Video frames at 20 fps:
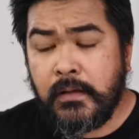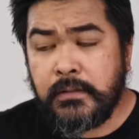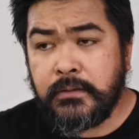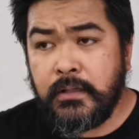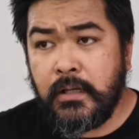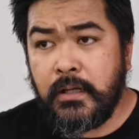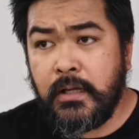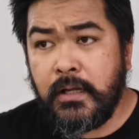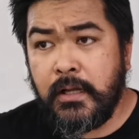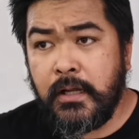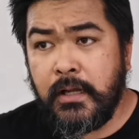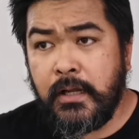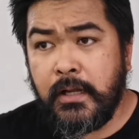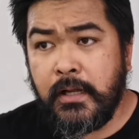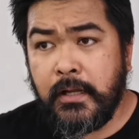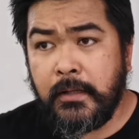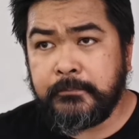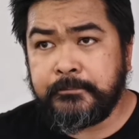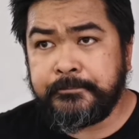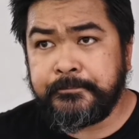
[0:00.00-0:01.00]

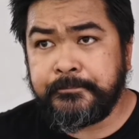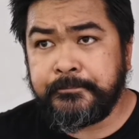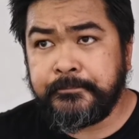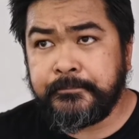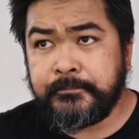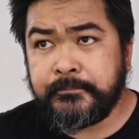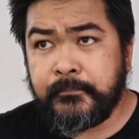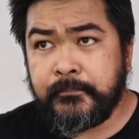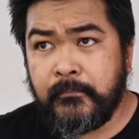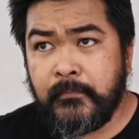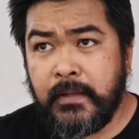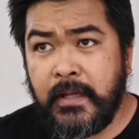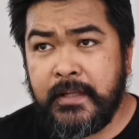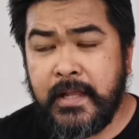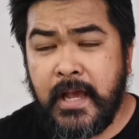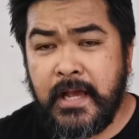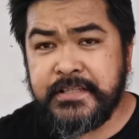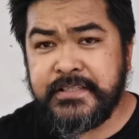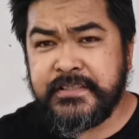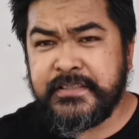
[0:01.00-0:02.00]
Um, it
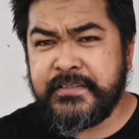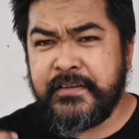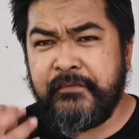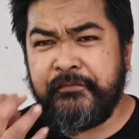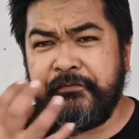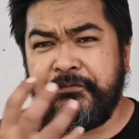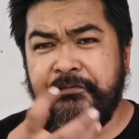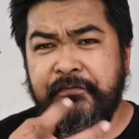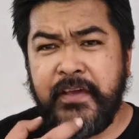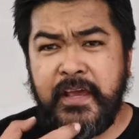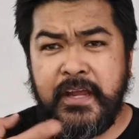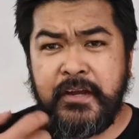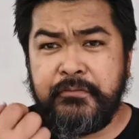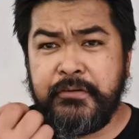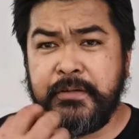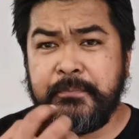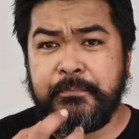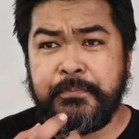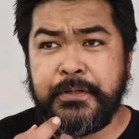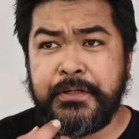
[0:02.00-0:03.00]
has a
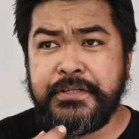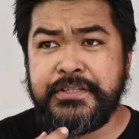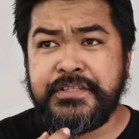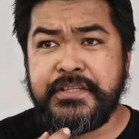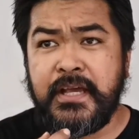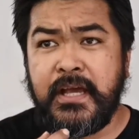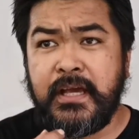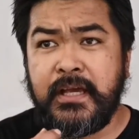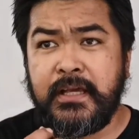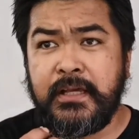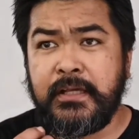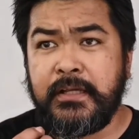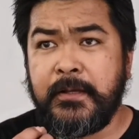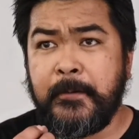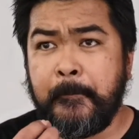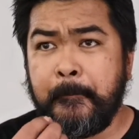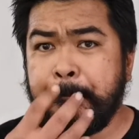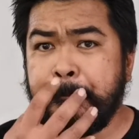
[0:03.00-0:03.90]
very bird's eye